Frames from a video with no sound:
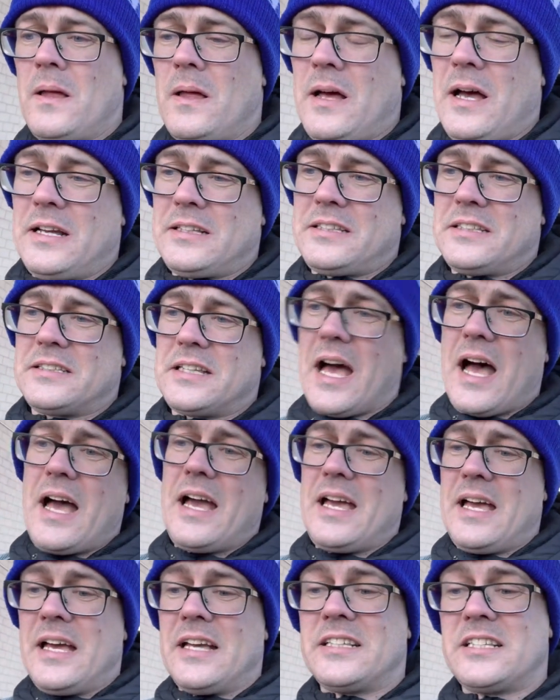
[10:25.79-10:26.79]
I says, "Aye."
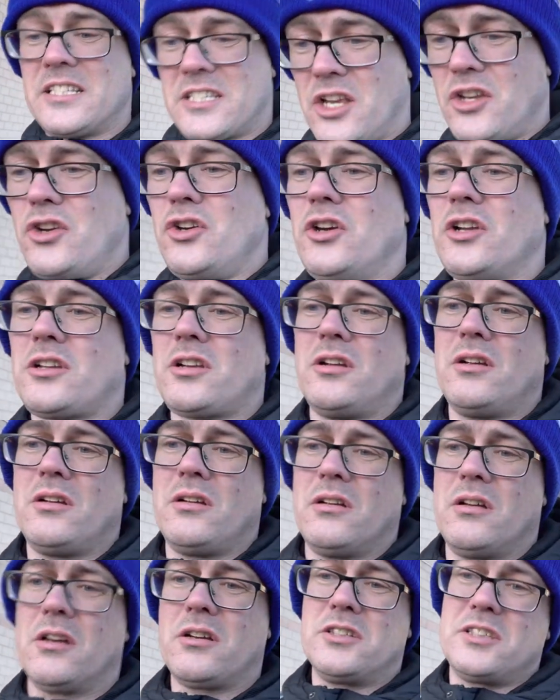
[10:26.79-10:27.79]
He says, "I knew it,
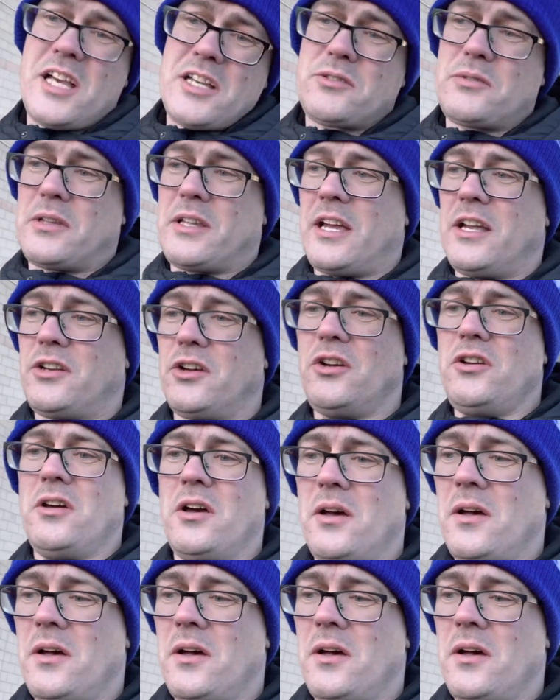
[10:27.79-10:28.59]
because that's what they do."